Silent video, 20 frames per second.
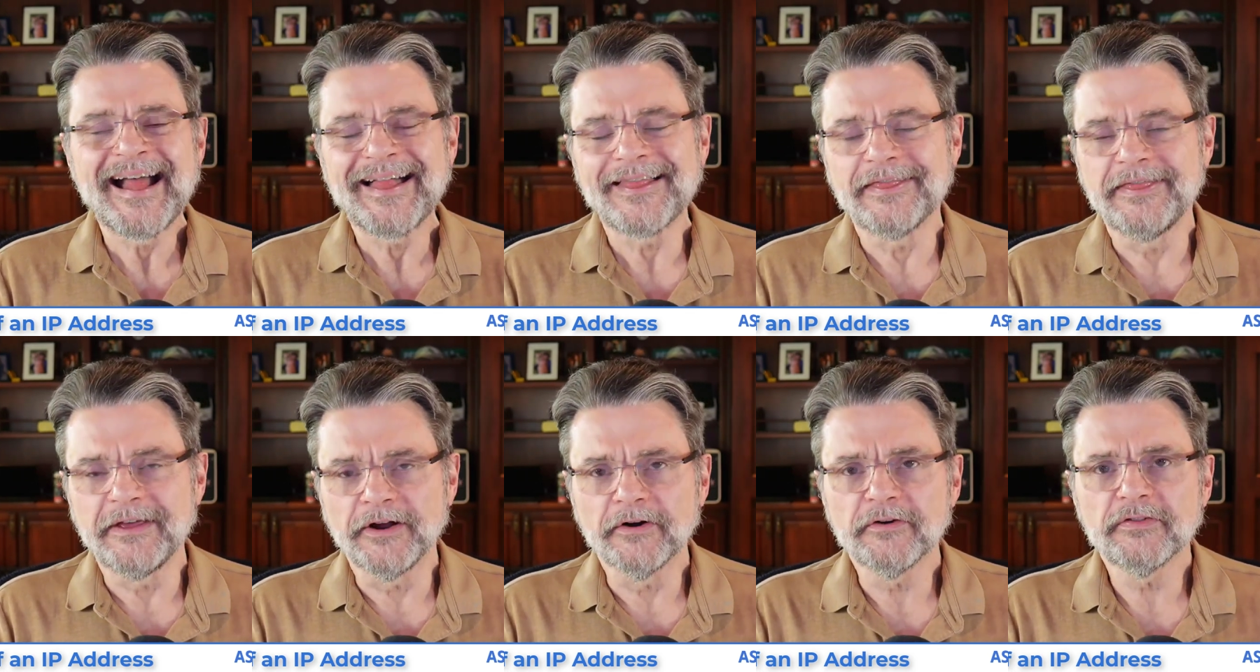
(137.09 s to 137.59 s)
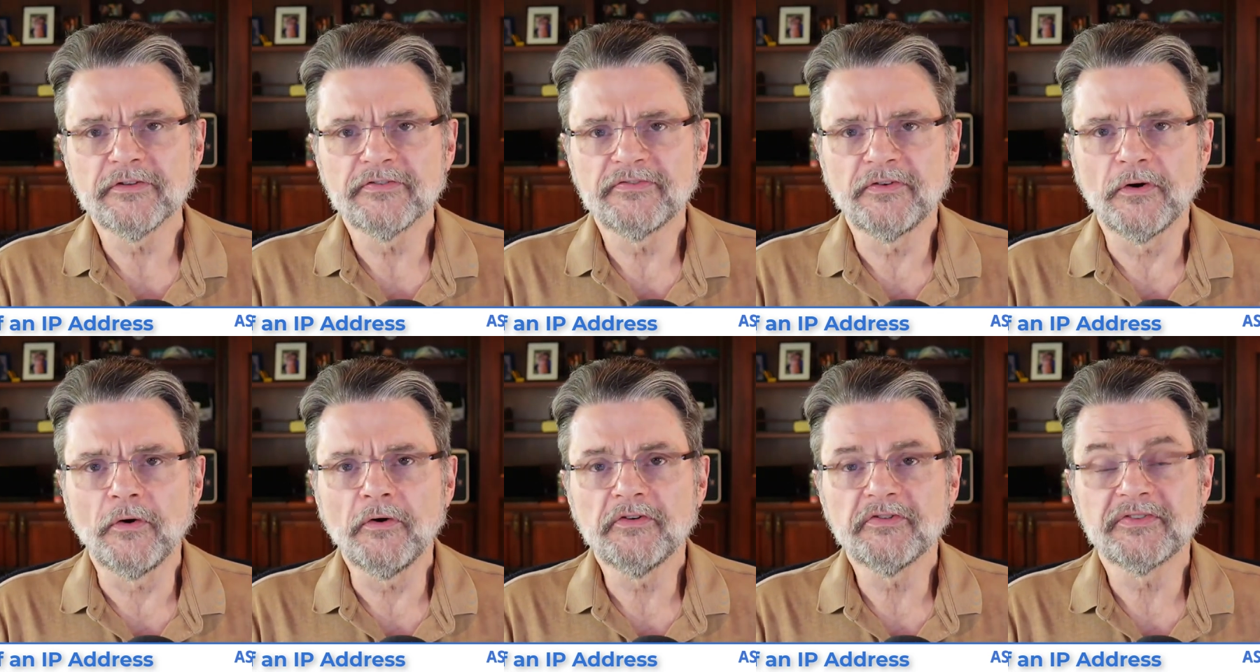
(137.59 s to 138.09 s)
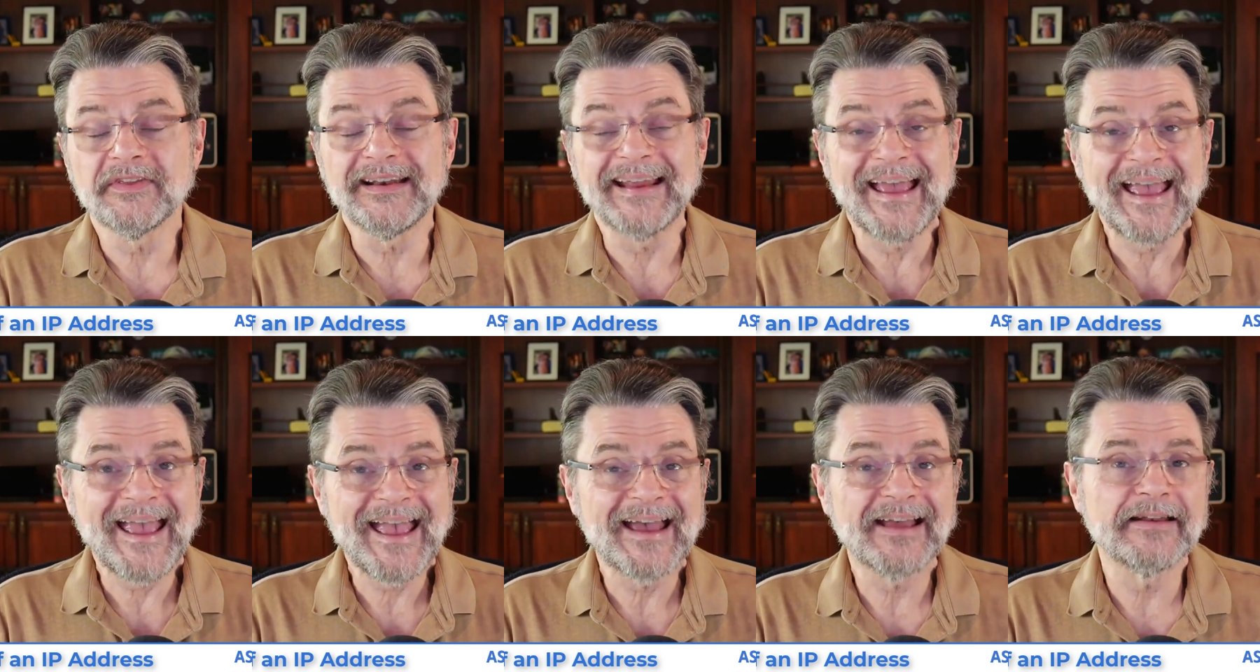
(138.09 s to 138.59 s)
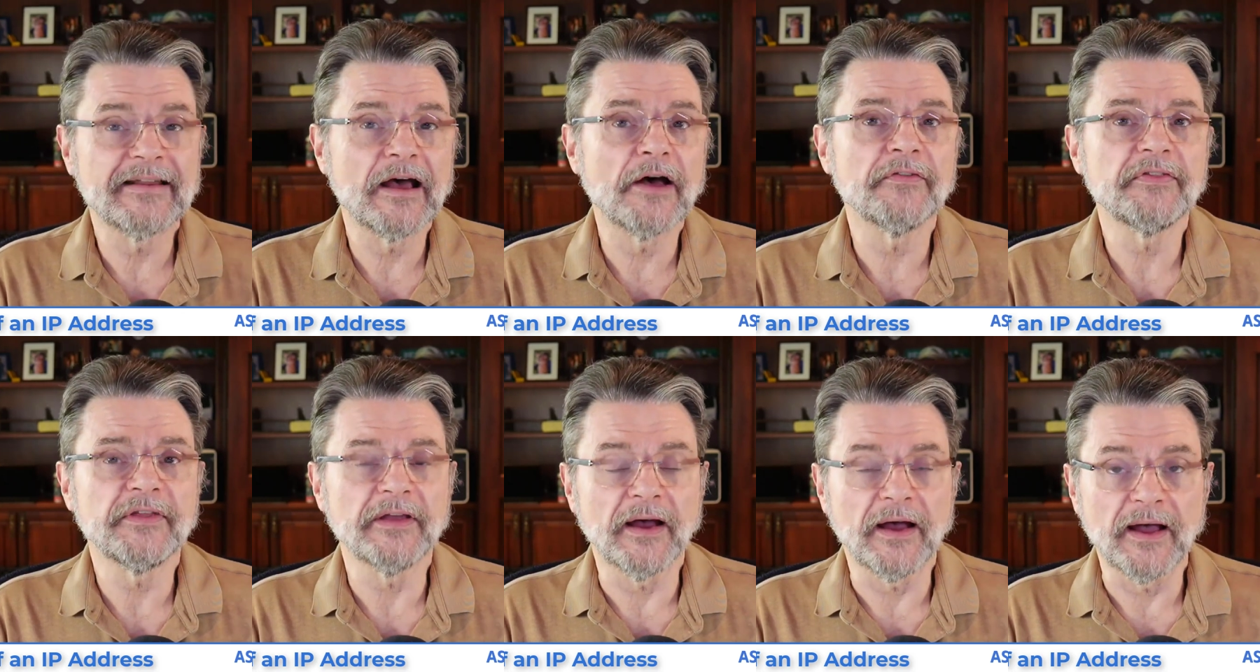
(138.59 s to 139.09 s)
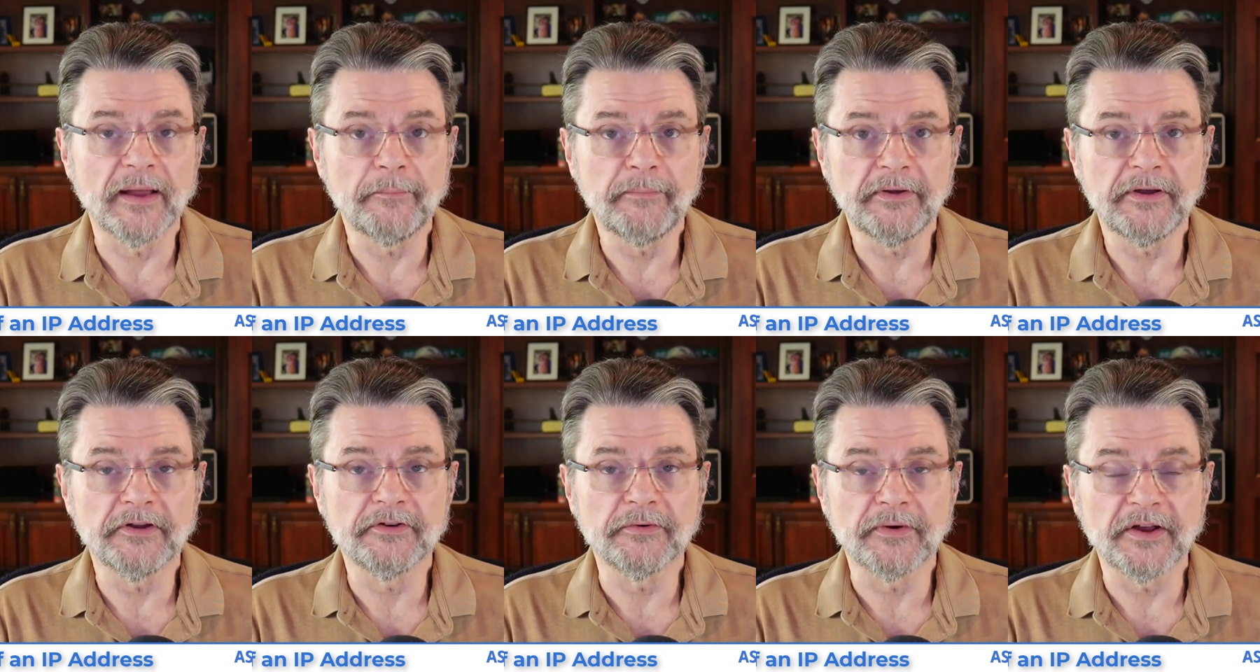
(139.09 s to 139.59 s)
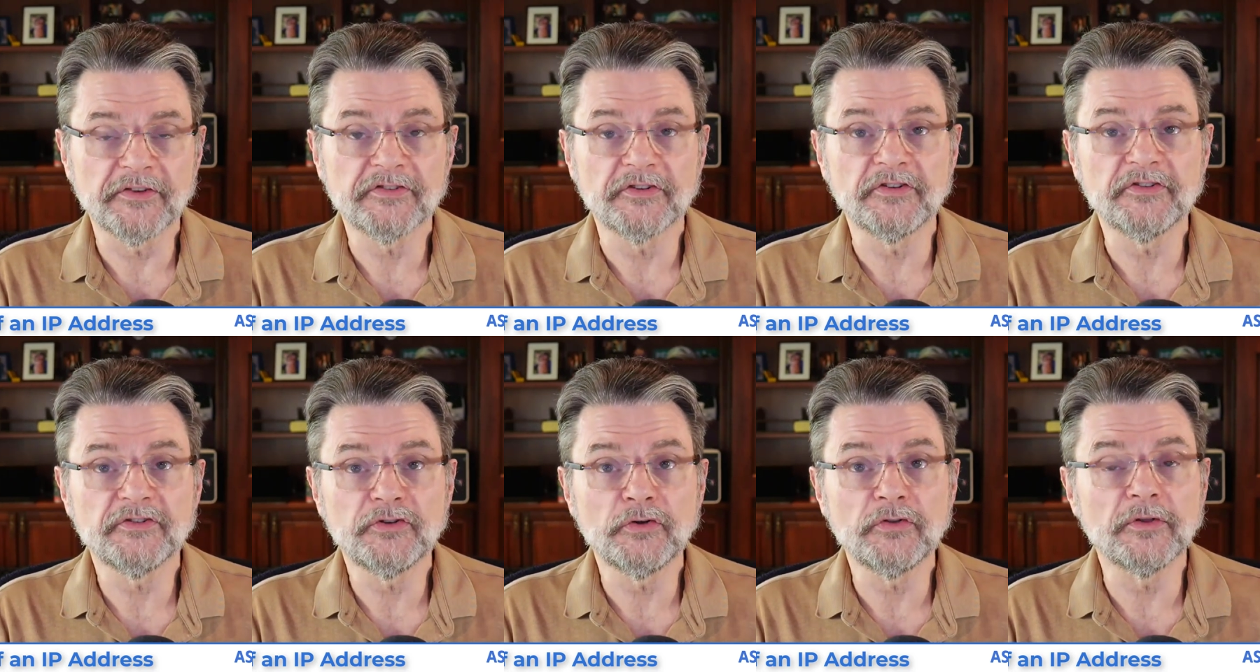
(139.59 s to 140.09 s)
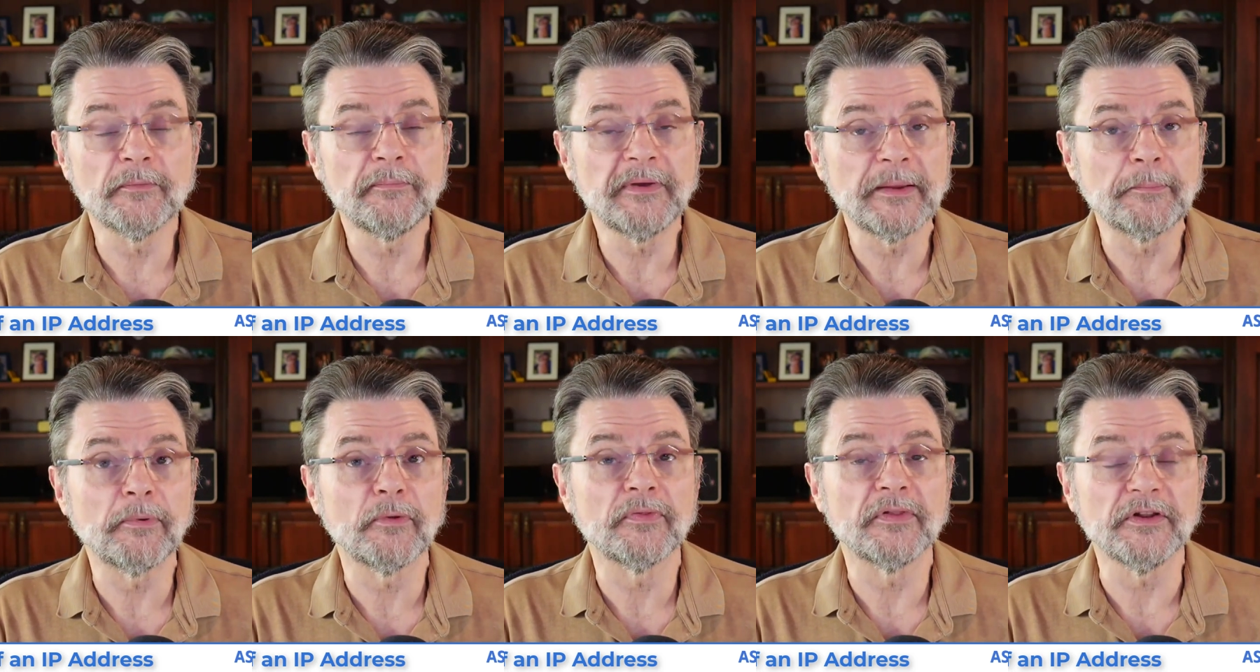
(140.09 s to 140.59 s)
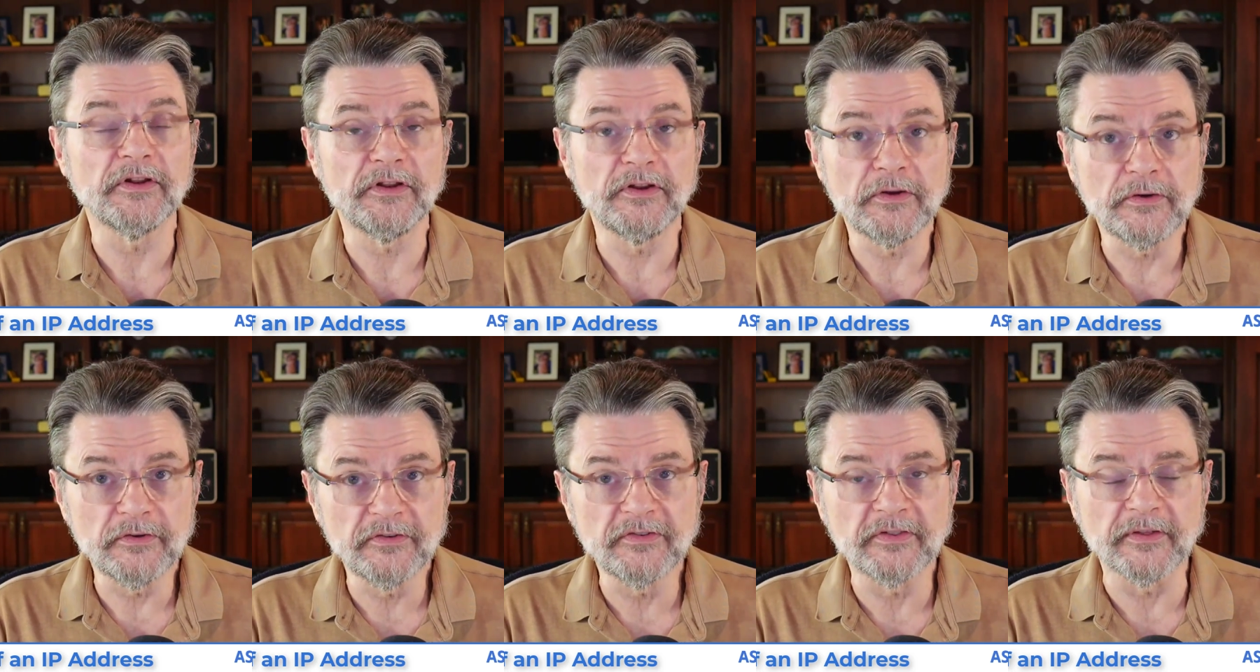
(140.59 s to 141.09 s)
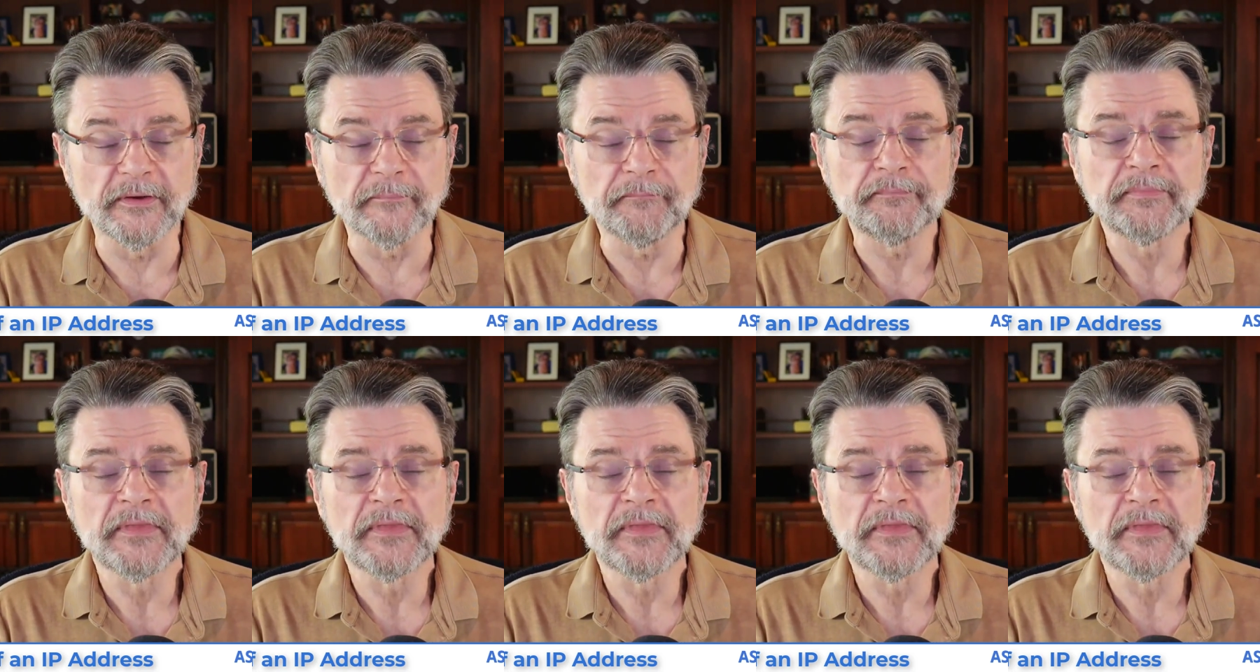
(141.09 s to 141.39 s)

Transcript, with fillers: They're the folks that hand out the IP addresses to the people that use them.